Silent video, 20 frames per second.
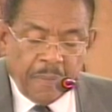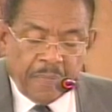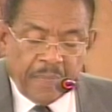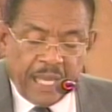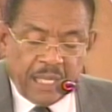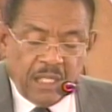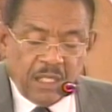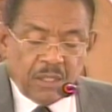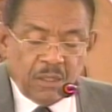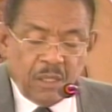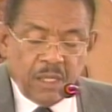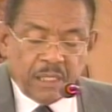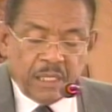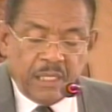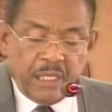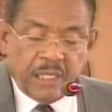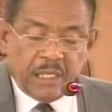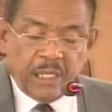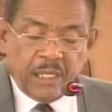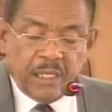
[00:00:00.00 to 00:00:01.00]
that is not
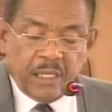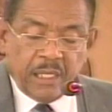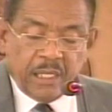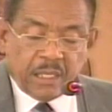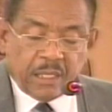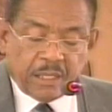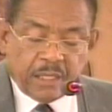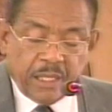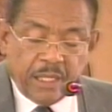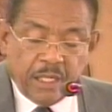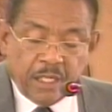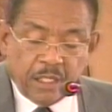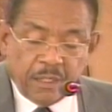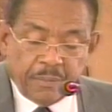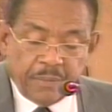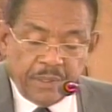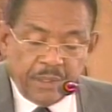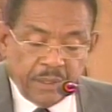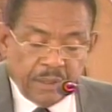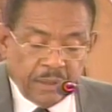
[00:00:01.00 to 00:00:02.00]
easily
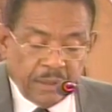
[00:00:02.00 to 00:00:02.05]
disturbed.